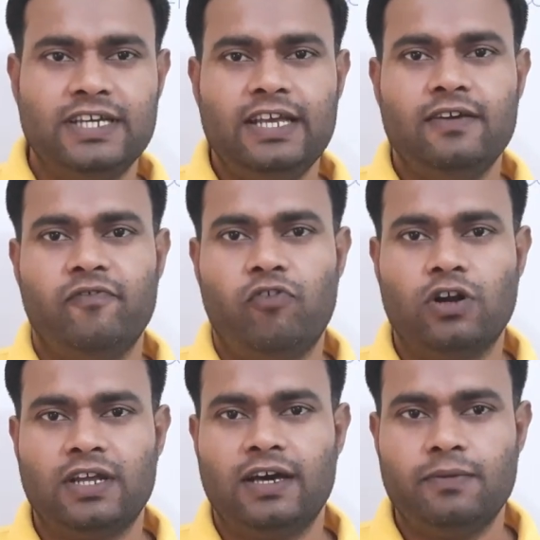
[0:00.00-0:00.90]
see
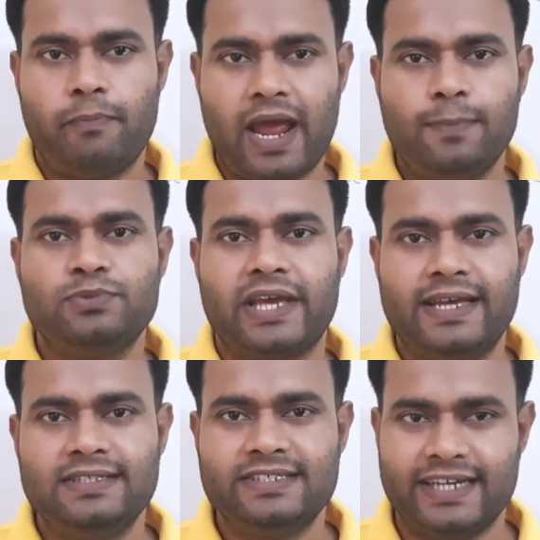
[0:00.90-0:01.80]
what are maps
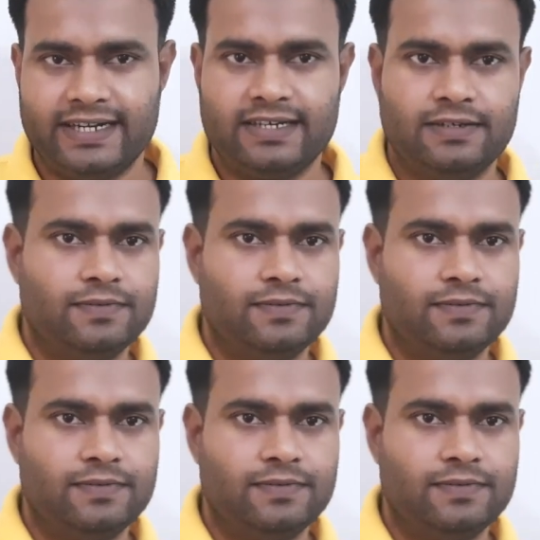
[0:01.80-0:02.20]
and set.